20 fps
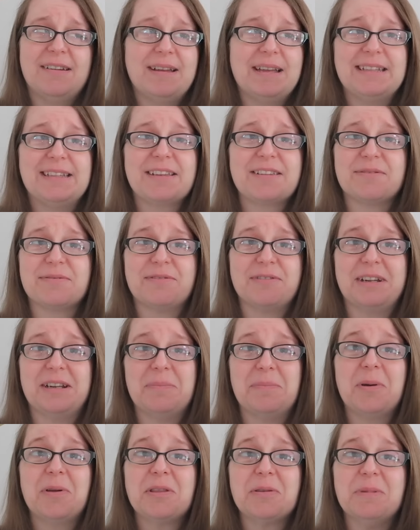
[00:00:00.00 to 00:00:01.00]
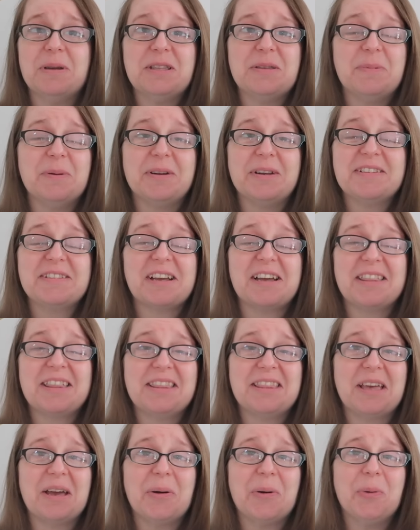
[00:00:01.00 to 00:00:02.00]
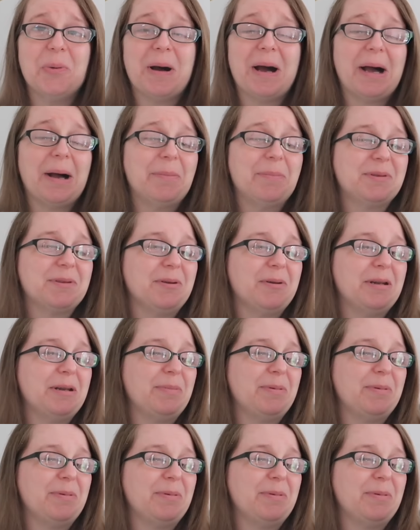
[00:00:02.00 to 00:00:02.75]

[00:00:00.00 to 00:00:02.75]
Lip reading: It doesn't really bother me, to be honest. I think they're all absolutely